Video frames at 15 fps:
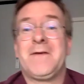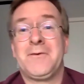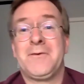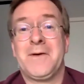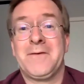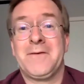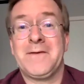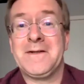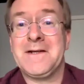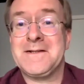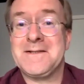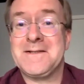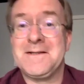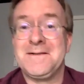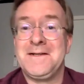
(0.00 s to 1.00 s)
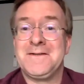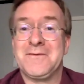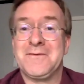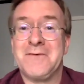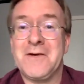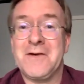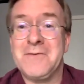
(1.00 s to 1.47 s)
you. I think that's indeed a
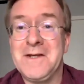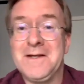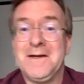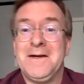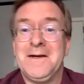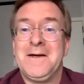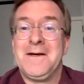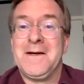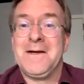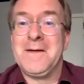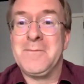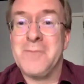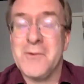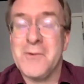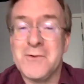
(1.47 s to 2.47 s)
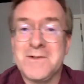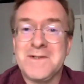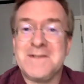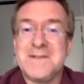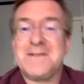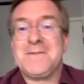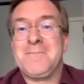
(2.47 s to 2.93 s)
very
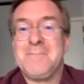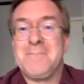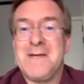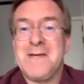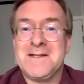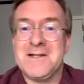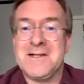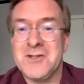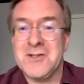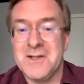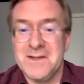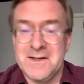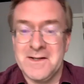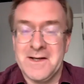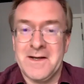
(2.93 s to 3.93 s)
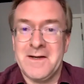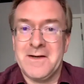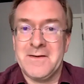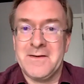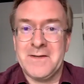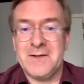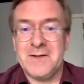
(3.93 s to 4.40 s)
important message.
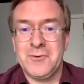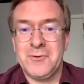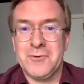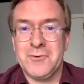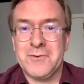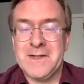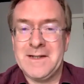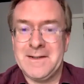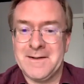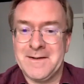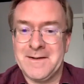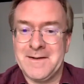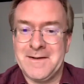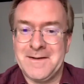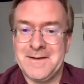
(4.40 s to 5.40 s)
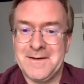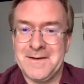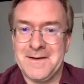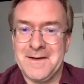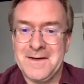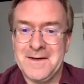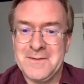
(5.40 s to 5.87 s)
Thank you, Joeri.
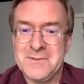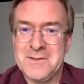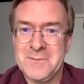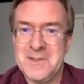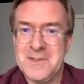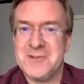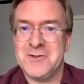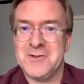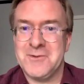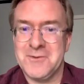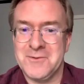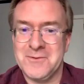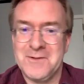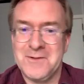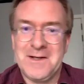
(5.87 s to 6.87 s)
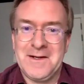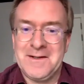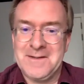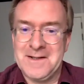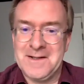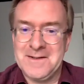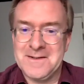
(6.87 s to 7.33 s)
It was a pleasure to
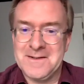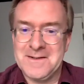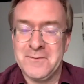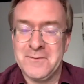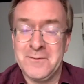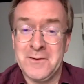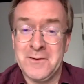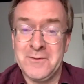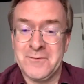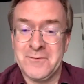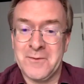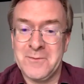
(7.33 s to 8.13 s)
take this interview from